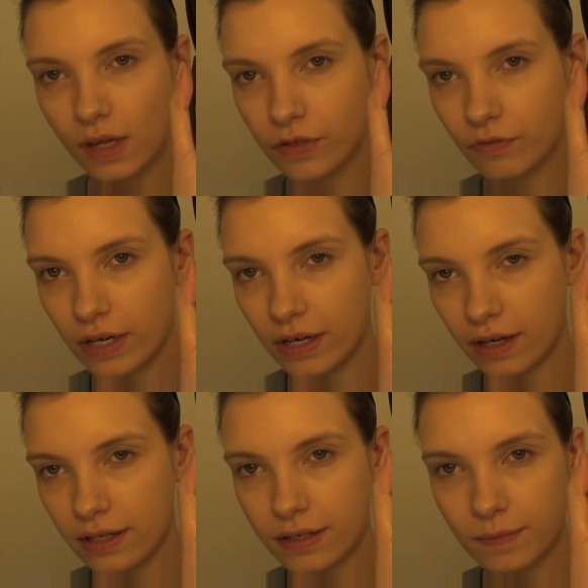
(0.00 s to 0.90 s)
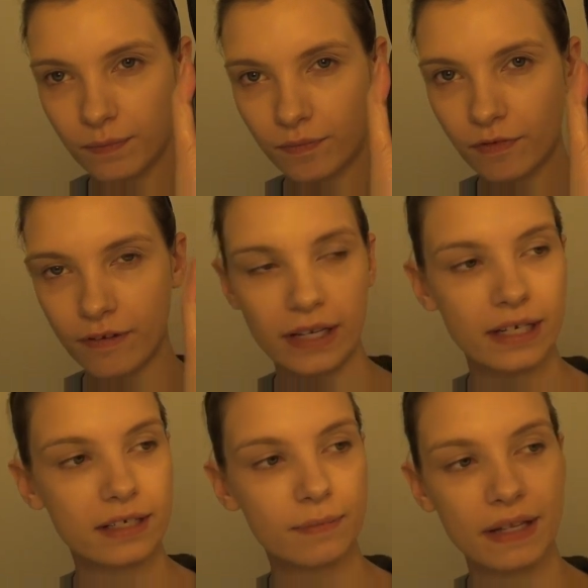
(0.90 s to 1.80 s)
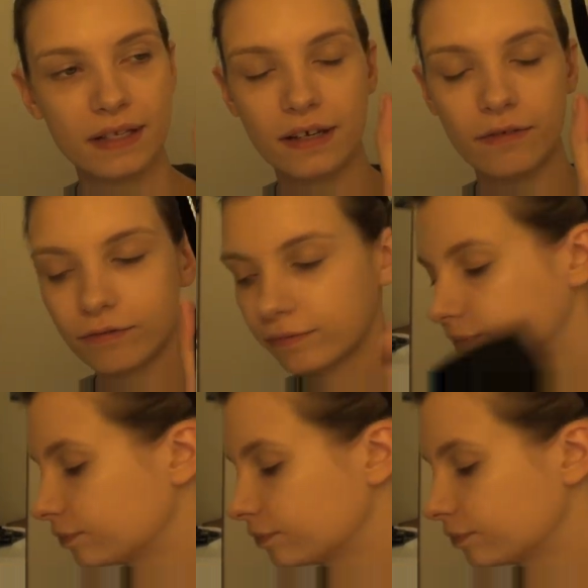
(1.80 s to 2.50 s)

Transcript: It's really nice, very inexpensive.